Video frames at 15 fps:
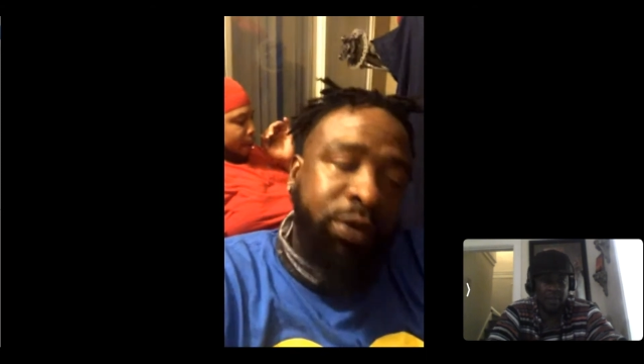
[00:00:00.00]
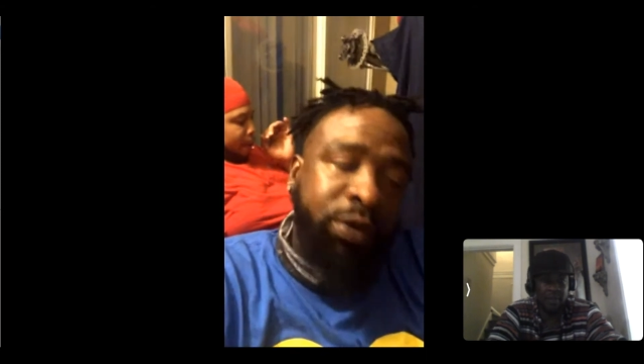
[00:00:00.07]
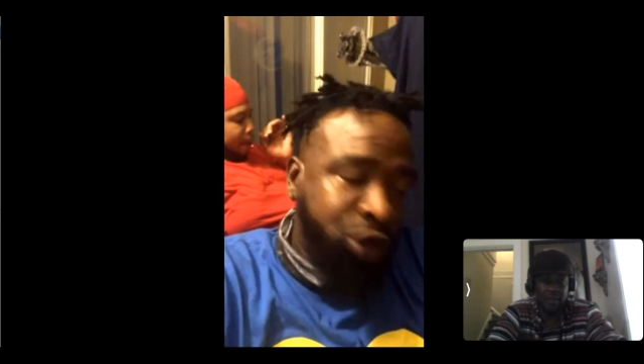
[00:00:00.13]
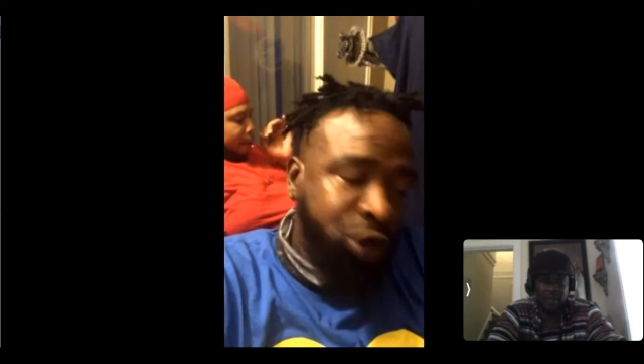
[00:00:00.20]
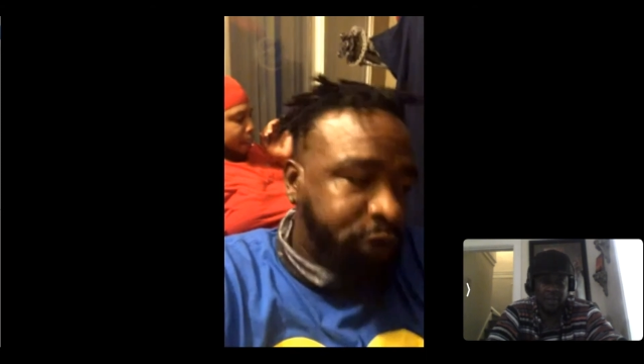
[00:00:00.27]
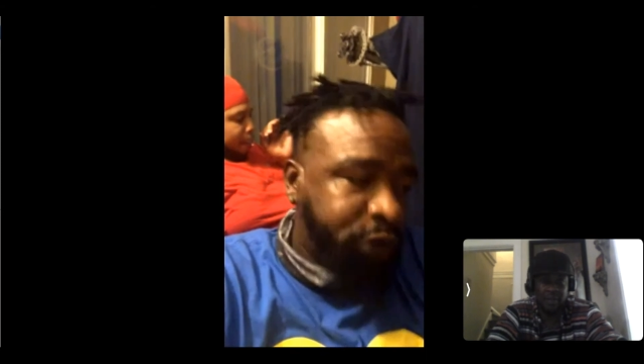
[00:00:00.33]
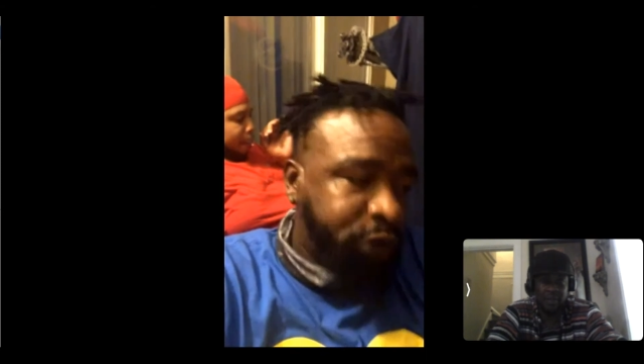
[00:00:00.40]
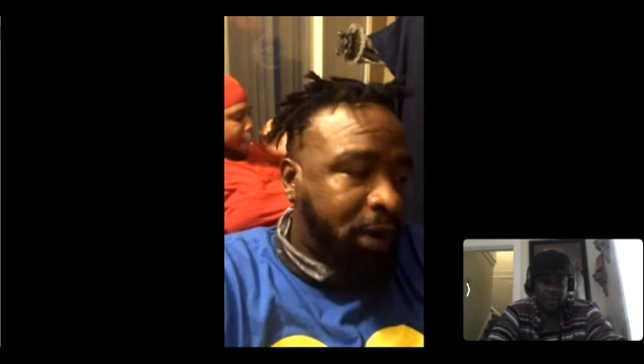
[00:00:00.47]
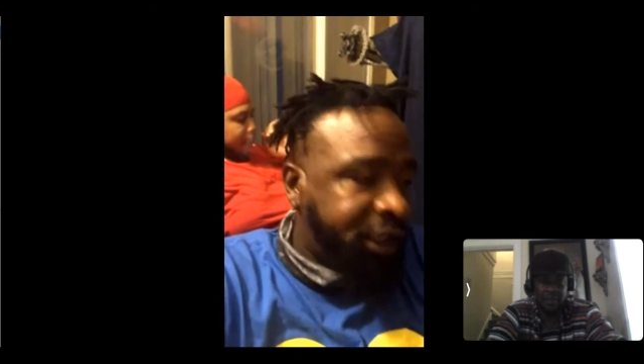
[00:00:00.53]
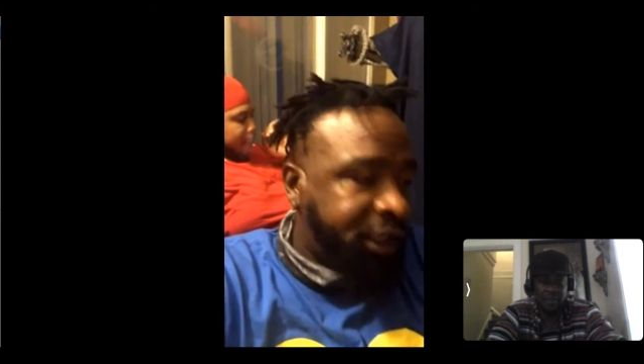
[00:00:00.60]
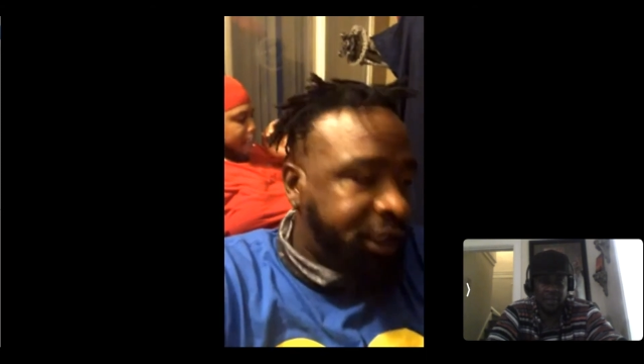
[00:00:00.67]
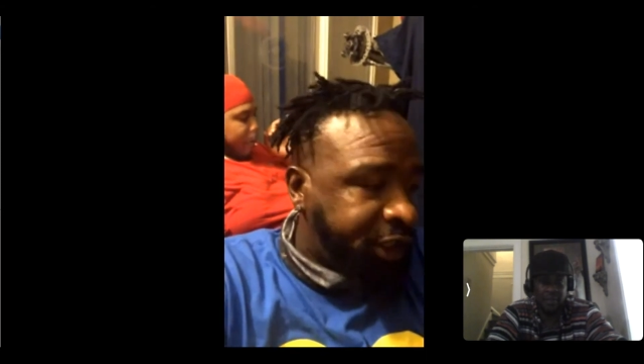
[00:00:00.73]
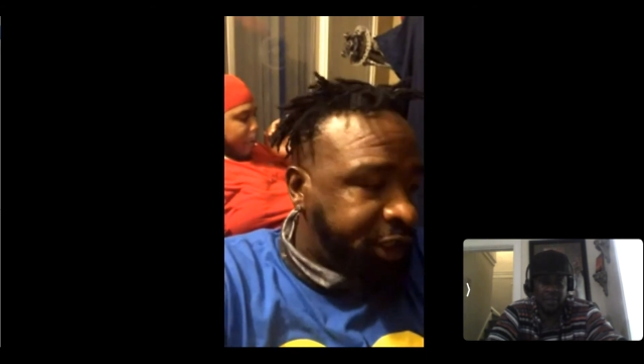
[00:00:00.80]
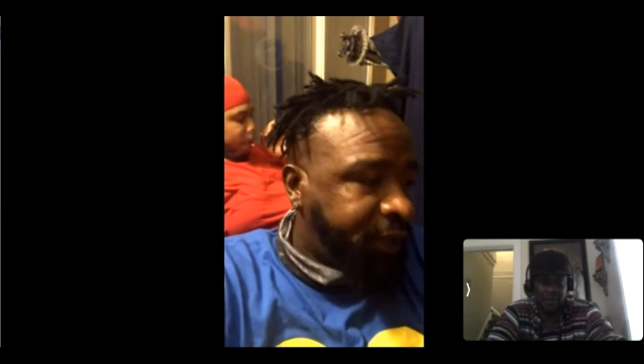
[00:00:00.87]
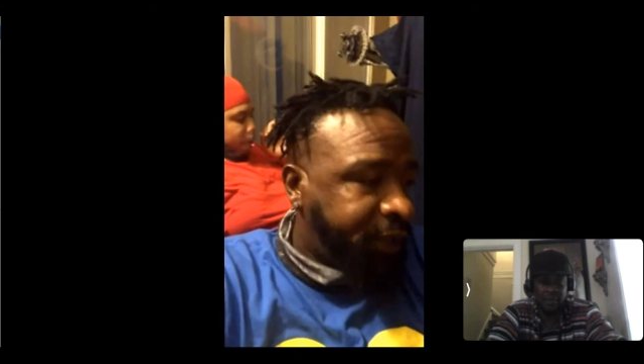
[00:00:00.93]
Lewis
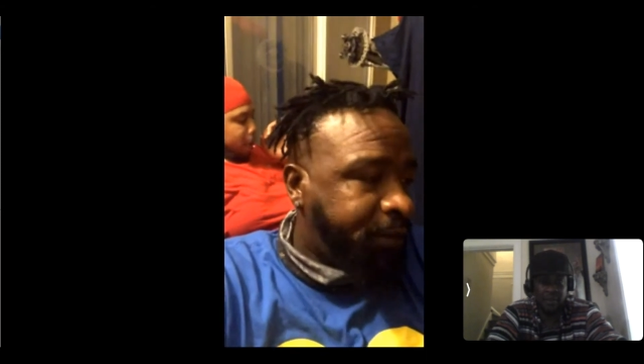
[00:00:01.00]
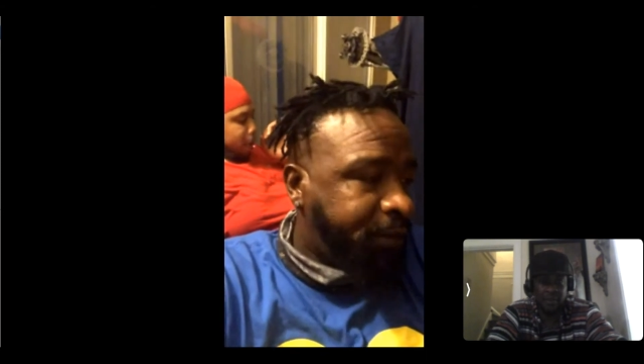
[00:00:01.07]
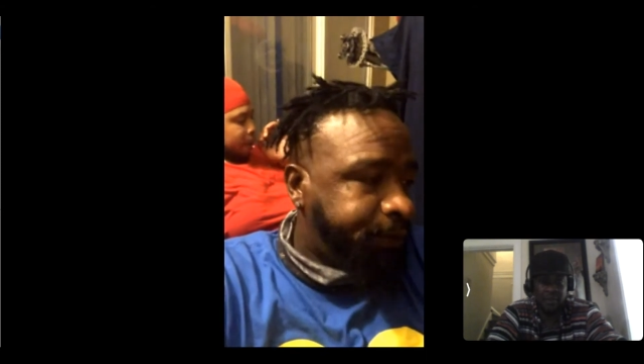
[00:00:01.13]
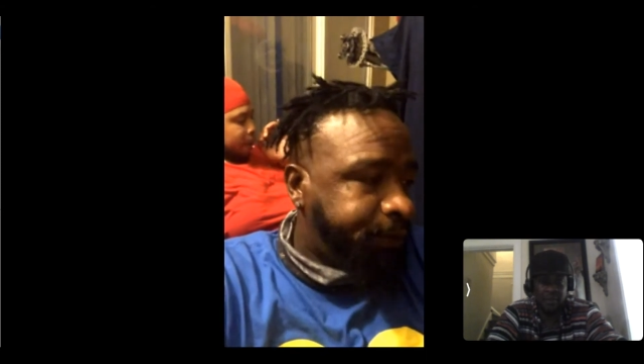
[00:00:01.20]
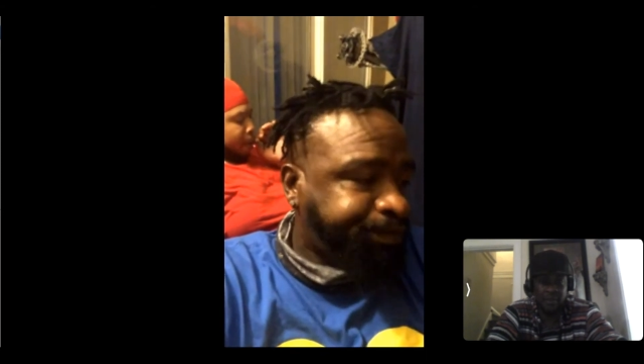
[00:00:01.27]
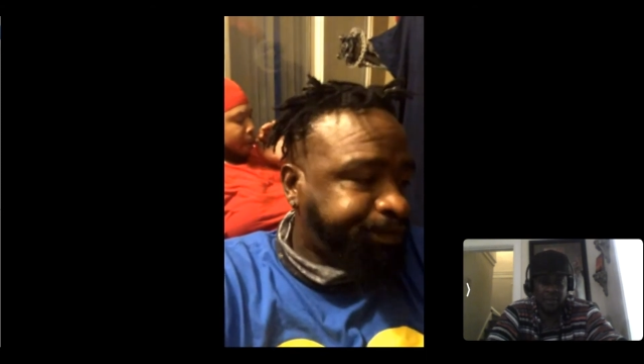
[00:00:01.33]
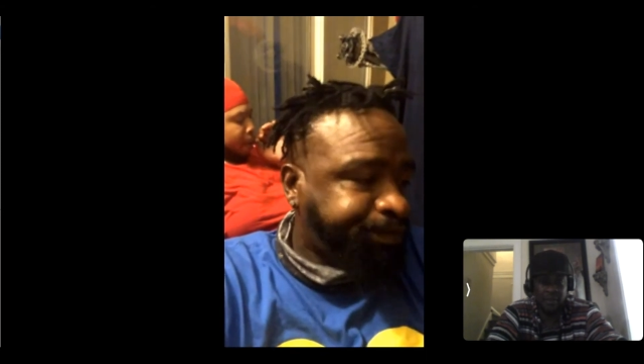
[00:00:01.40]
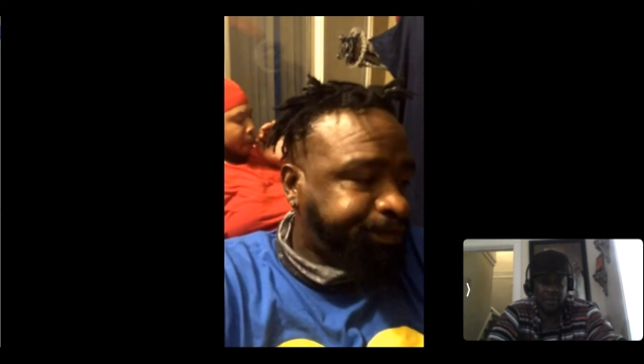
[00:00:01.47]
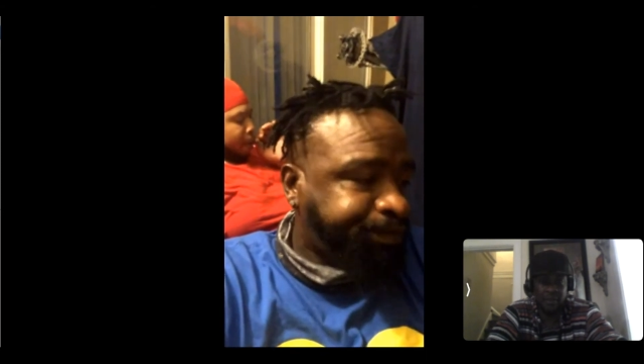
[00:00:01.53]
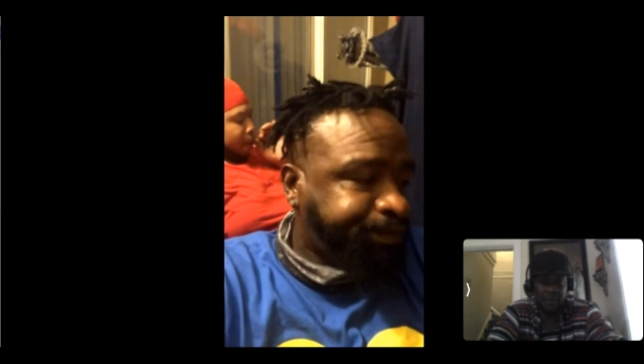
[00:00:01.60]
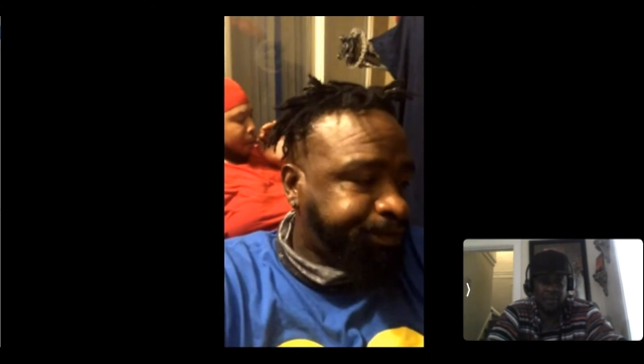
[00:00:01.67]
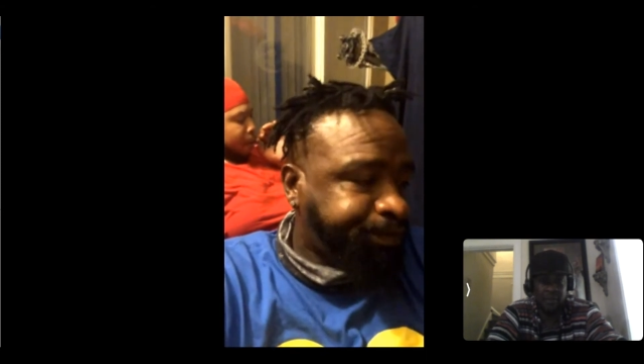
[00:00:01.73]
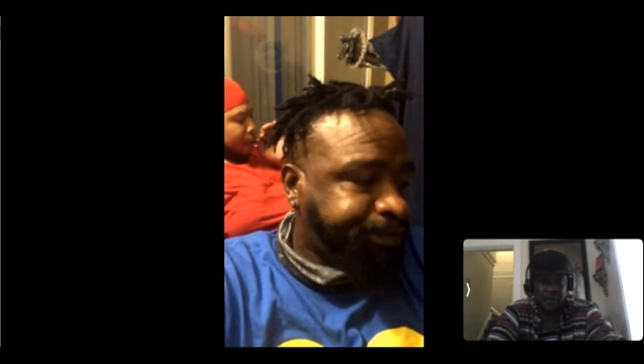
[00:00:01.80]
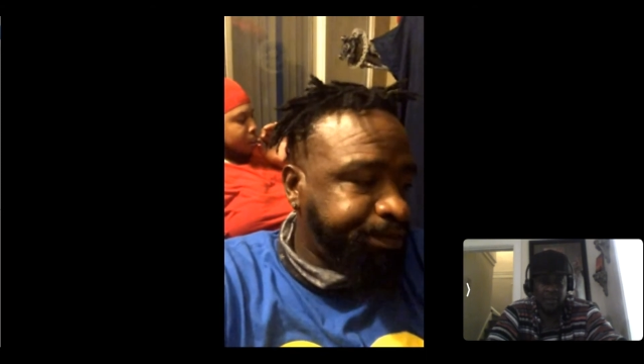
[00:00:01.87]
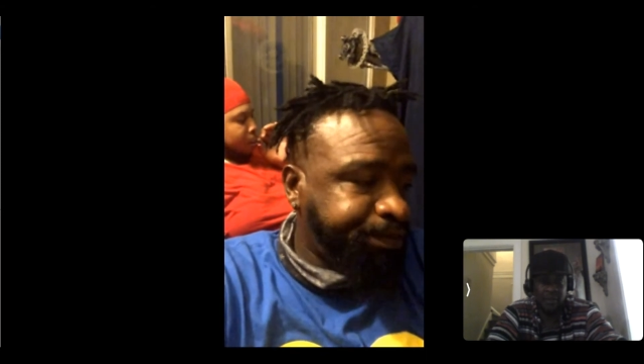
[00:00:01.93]
Project.
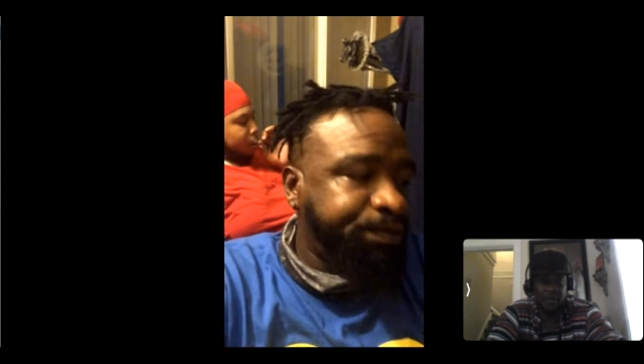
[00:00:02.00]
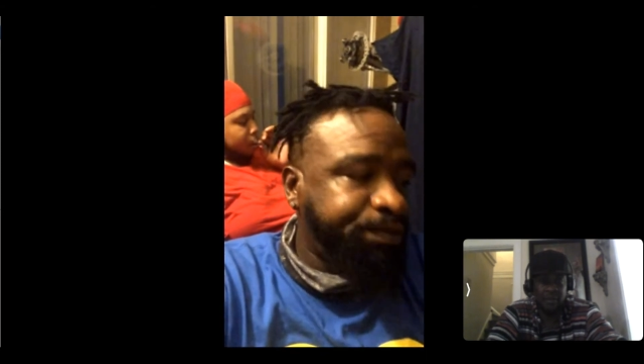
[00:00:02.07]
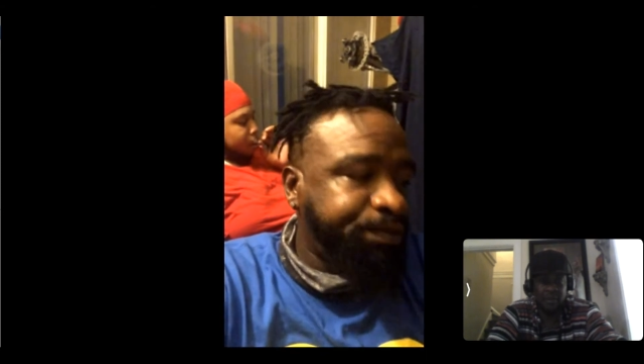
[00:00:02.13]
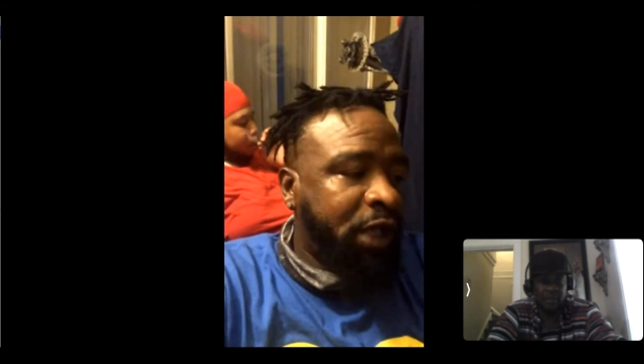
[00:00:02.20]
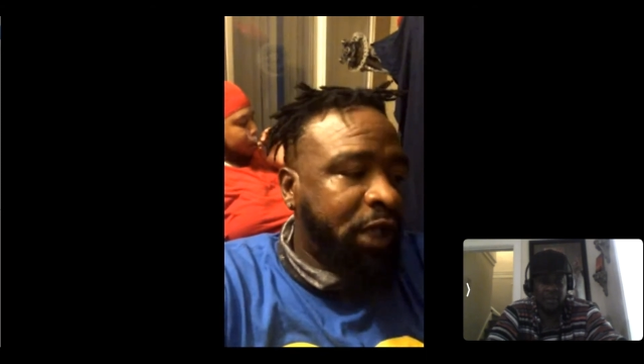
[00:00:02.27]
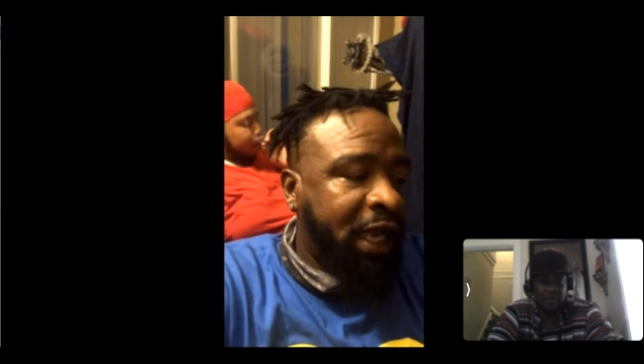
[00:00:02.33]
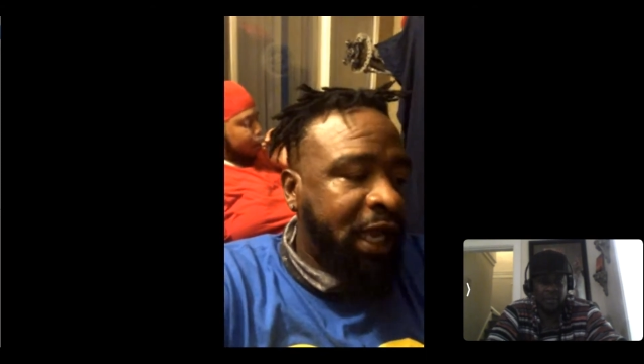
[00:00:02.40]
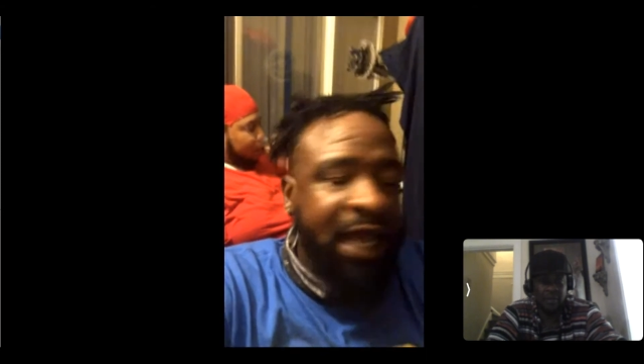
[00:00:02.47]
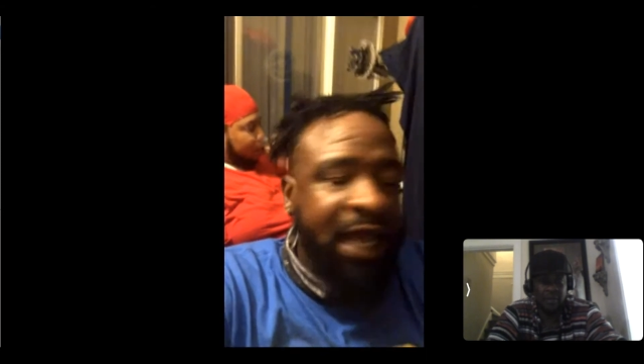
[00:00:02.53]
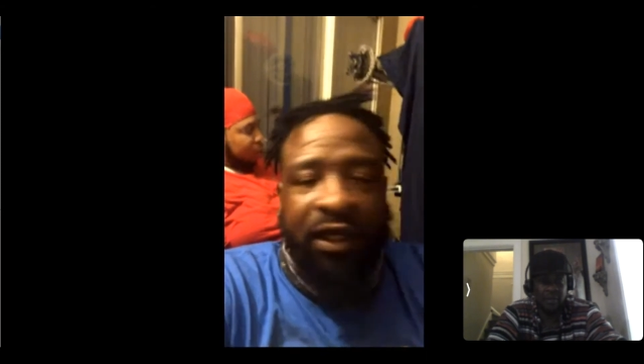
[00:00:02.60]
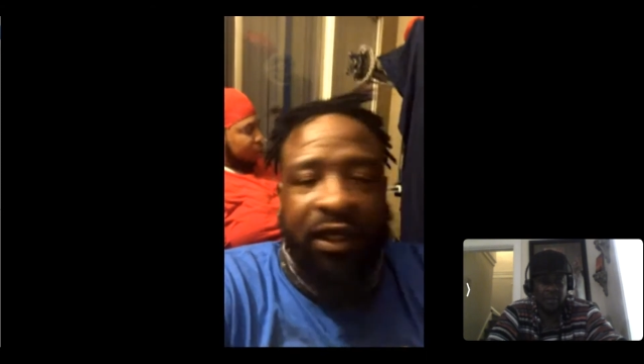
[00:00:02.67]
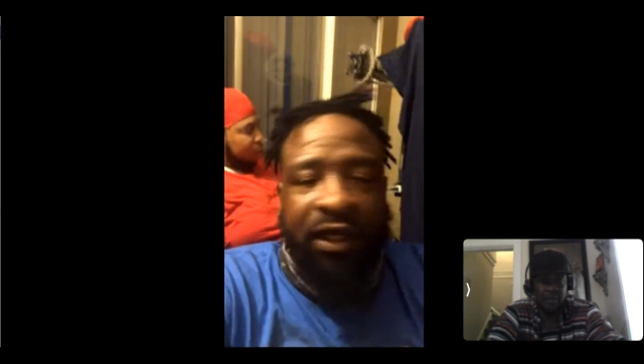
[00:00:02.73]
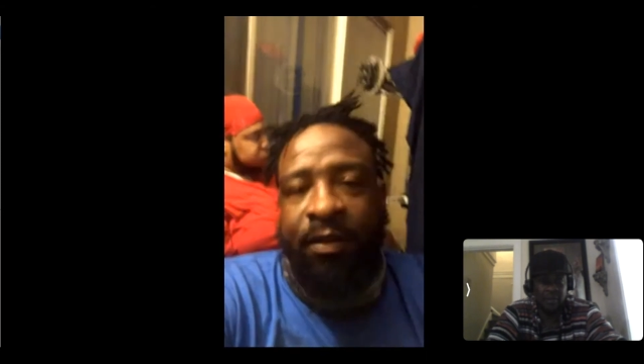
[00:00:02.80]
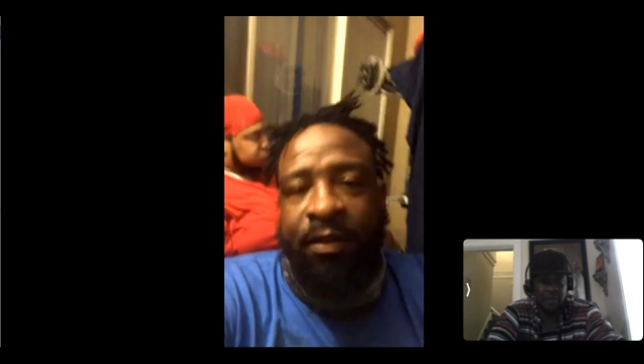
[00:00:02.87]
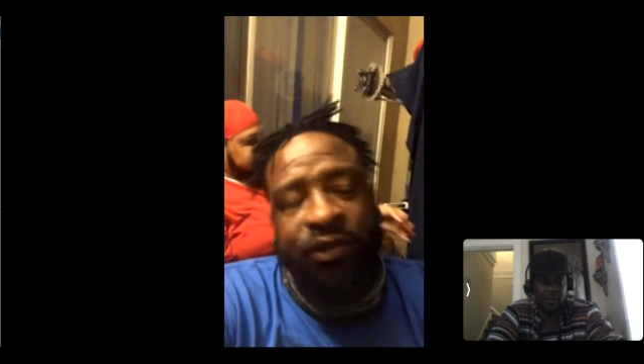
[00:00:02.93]
I got a
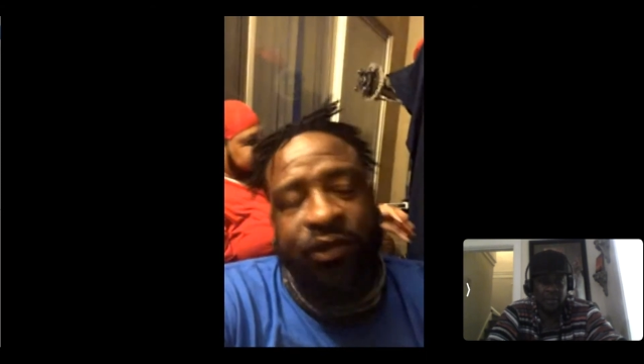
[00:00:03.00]
couple